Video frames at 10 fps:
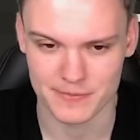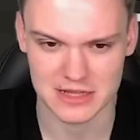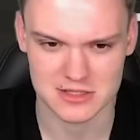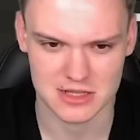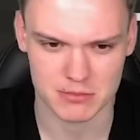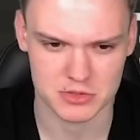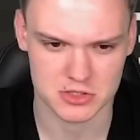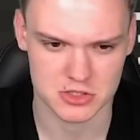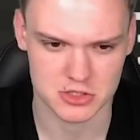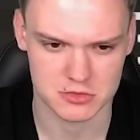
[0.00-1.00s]
in some
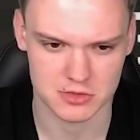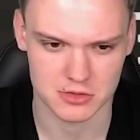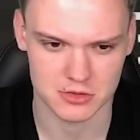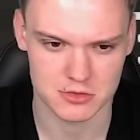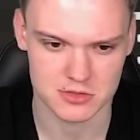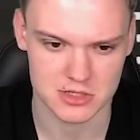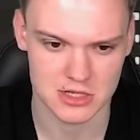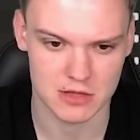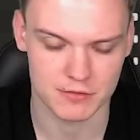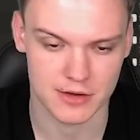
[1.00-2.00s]
positions we could use the
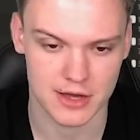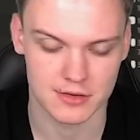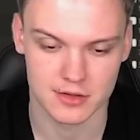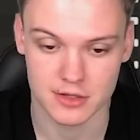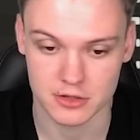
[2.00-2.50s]
e-file.